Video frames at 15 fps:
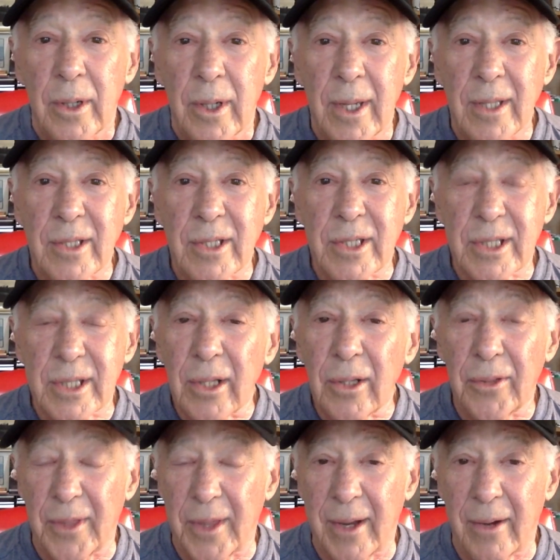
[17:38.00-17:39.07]
It's still
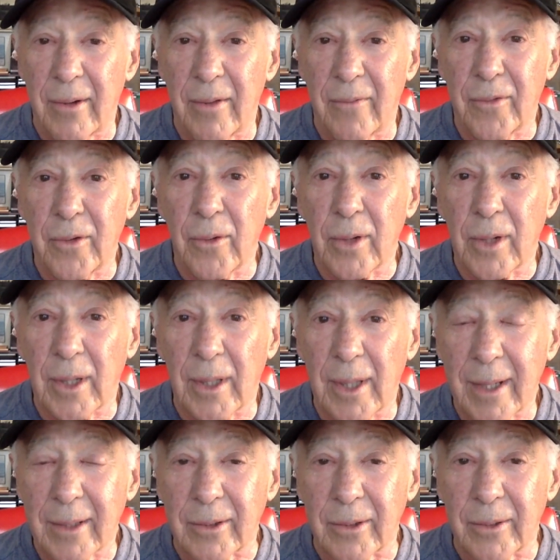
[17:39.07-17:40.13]
there if you're a
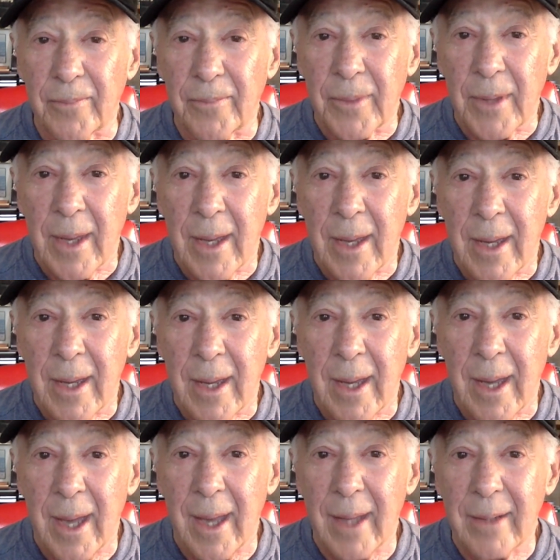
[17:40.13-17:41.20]
collector.
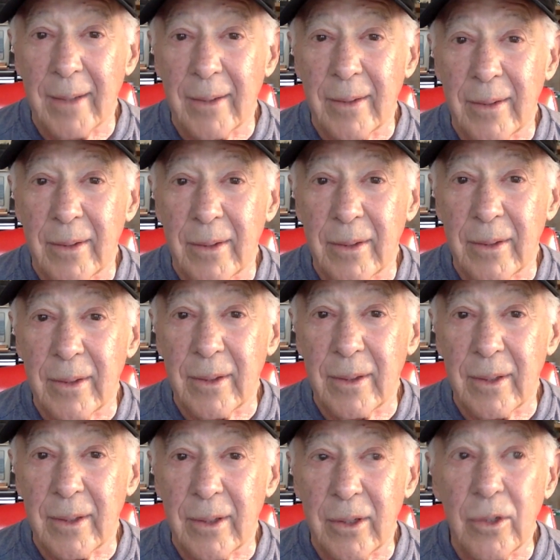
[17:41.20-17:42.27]
And
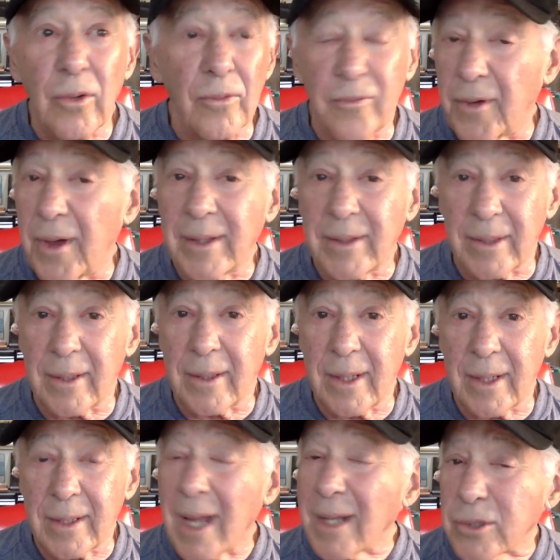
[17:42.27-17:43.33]
you'll find it.
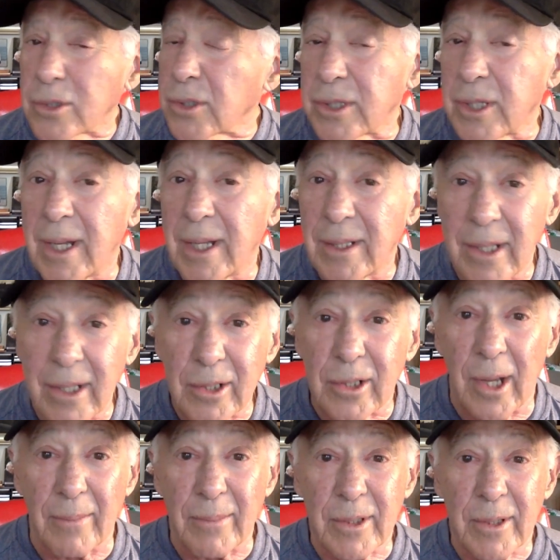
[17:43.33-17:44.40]
It's not just in antique
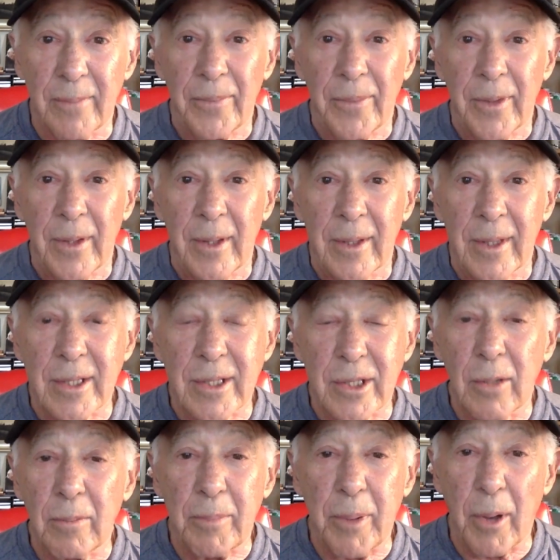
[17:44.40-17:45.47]
shops. There's
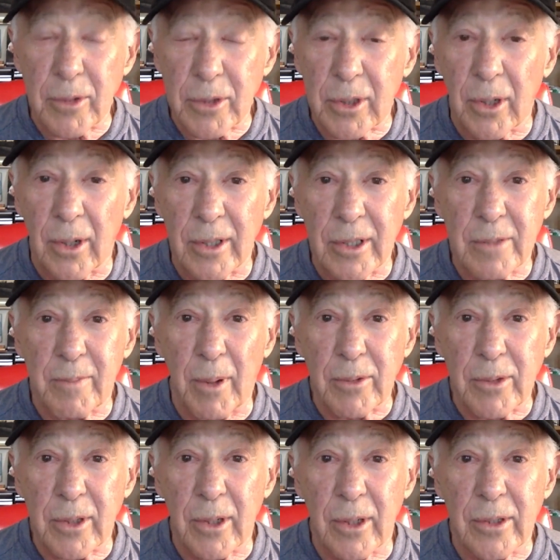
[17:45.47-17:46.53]
still postcards.
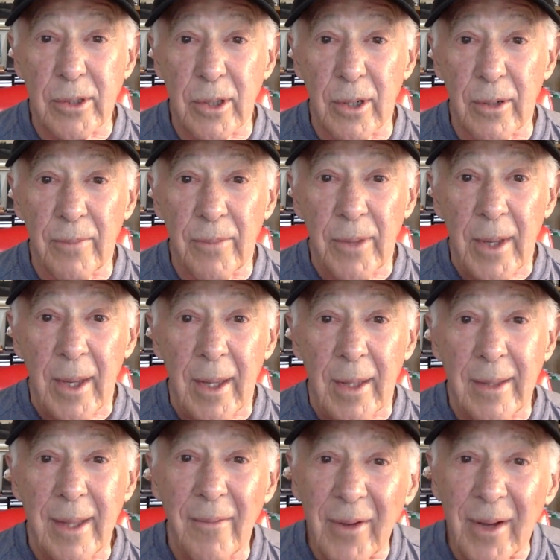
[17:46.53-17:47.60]
Postcards
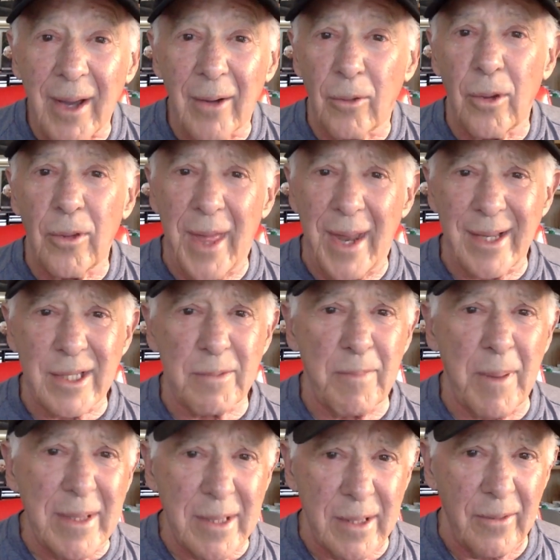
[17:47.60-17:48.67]
never got all that
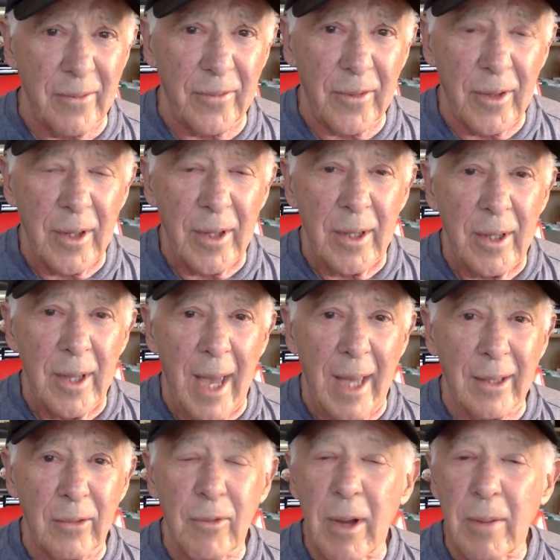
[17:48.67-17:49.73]
expensive.
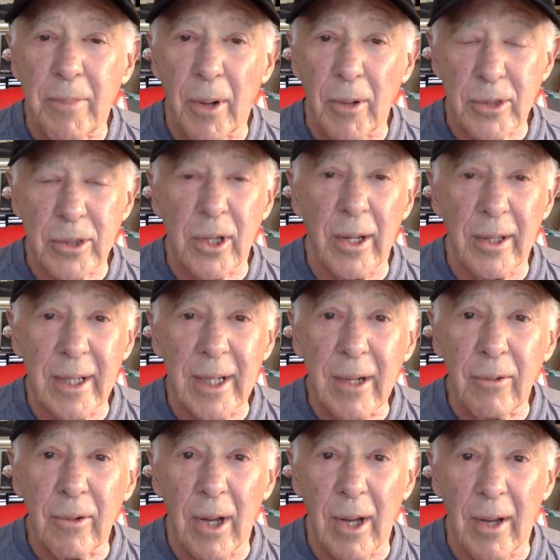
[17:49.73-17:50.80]
And the great postcard
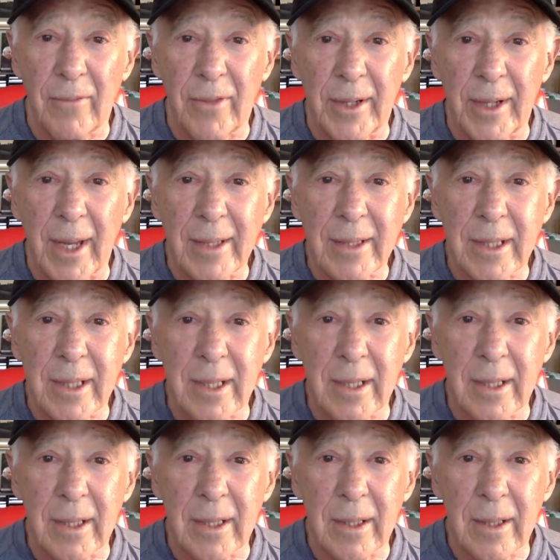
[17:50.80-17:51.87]
era of the
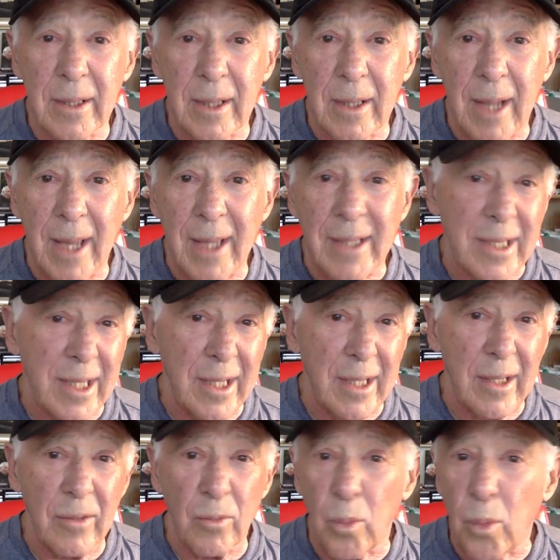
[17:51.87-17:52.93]

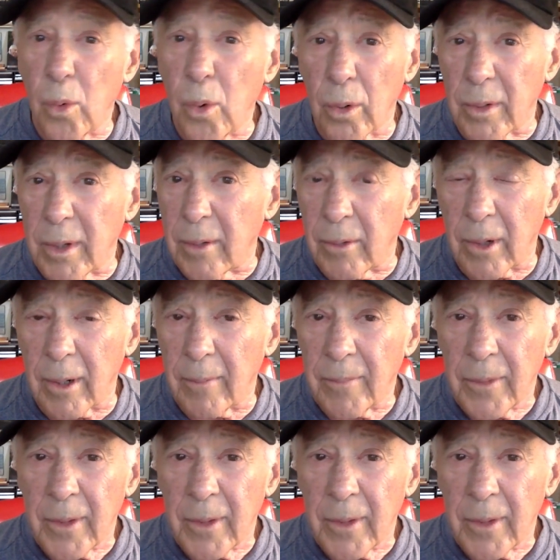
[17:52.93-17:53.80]
1918 war era,